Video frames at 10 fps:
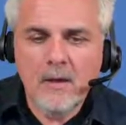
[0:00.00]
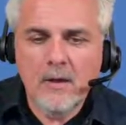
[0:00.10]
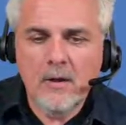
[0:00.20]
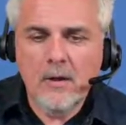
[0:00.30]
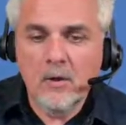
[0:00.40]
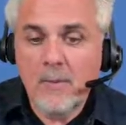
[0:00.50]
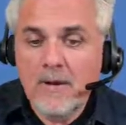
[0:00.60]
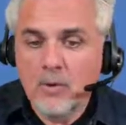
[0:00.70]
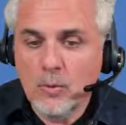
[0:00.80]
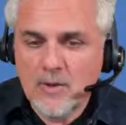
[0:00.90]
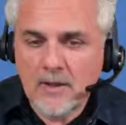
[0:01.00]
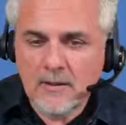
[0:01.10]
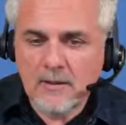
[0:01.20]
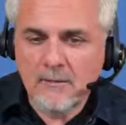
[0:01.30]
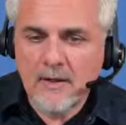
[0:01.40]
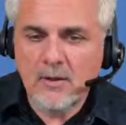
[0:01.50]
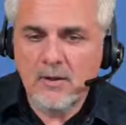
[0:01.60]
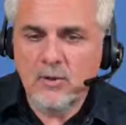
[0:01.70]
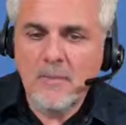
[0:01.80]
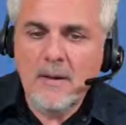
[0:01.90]
The mail subject,
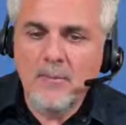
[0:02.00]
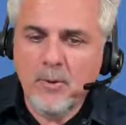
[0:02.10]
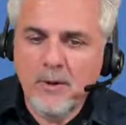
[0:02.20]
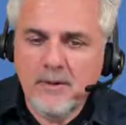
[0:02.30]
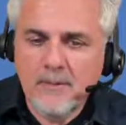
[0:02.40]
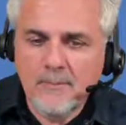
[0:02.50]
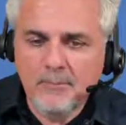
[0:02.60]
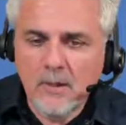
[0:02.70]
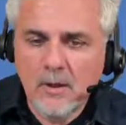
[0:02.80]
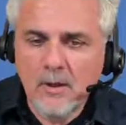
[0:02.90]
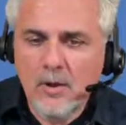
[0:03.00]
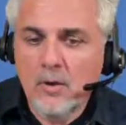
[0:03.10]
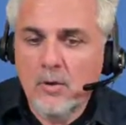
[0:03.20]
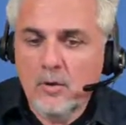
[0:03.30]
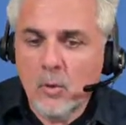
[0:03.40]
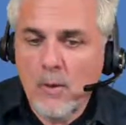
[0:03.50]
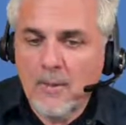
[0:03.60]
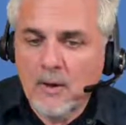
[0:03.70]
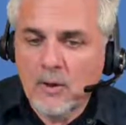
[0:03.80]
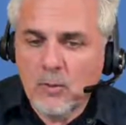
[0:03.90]
then the mail priority, the
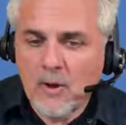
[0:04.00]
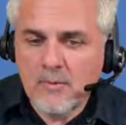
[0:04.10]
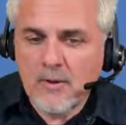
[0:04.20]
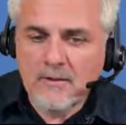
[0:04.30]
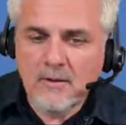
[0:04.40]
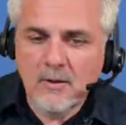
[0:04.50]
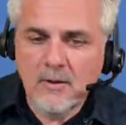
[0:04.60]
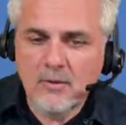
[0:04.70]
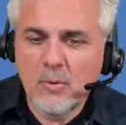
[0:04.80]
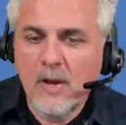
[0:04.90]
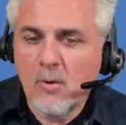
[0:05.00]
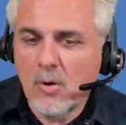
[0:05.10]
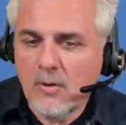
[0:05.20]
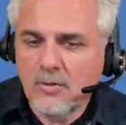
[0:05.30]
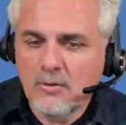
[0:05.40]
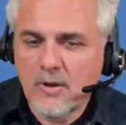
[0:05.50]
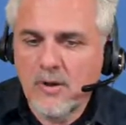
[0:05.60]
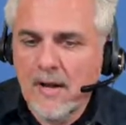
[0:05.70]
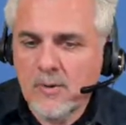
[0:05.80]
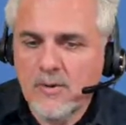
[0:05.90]
reply to address, the errors
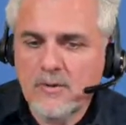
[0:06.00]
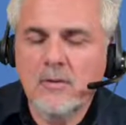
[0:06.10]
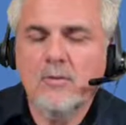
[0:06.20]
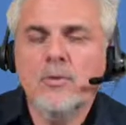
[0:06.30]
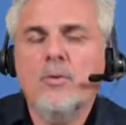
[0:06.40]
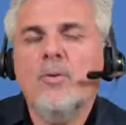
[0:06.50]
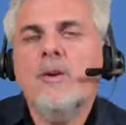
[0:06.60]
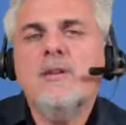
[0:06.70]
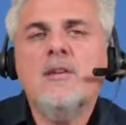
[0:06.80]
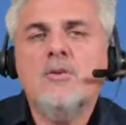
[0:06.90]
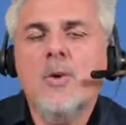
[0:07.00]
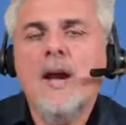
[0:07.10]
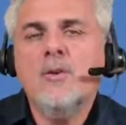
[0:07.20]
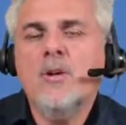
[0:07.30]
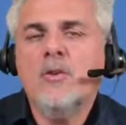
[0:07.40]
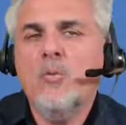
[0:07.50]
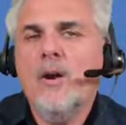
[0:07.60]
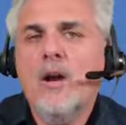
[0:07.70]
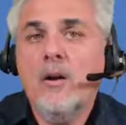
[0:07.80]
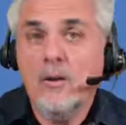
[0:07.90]
address. It is the address
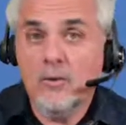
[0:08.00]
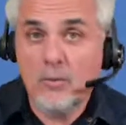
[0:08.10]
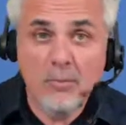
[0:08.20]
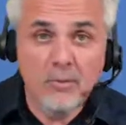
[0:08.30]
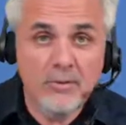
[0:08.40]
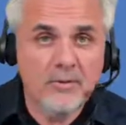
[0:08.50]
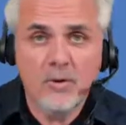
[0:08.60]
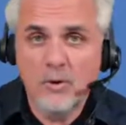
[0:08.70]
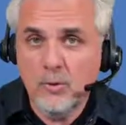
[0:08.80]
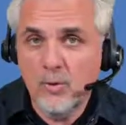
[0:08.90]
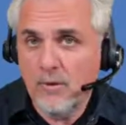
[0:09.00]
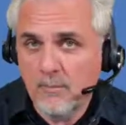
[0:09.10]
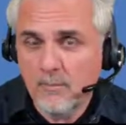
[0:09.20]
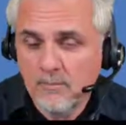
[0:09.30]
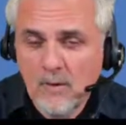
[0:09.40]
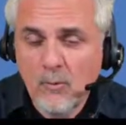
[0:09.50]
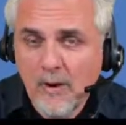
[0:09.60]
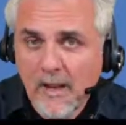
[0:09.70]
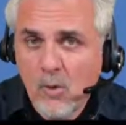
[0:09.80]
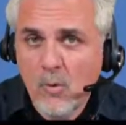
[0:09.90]
where the bounces, the
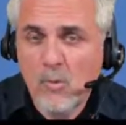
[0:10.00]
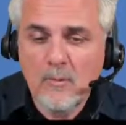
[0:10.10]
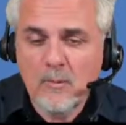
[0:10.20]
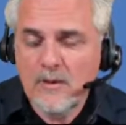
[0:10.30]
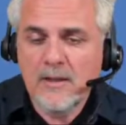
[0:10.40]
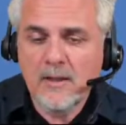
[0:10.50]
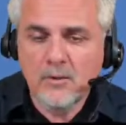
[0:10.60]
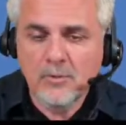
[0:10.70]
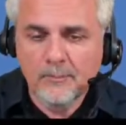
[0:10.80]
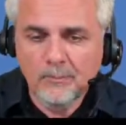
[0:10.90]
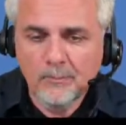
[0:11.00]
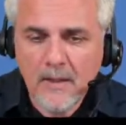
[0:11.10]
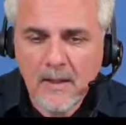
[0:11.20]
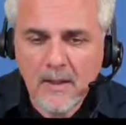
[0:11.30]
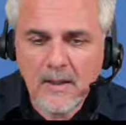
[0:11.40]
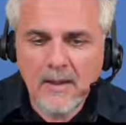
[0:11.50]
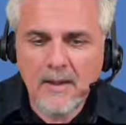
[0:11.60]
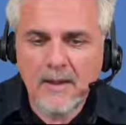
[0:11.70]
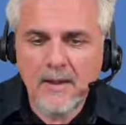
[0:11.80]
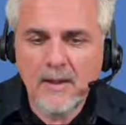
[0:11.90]
delivery error will be sent to.
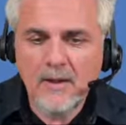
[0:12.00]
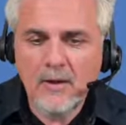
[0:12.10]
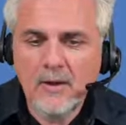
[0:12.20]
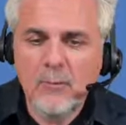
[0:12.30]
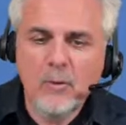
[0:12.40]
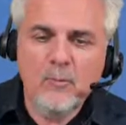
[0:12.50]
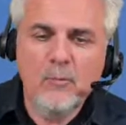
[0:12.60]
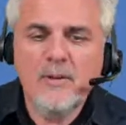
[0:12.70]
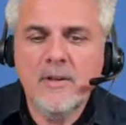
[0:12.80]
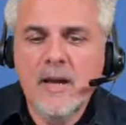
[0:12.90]
If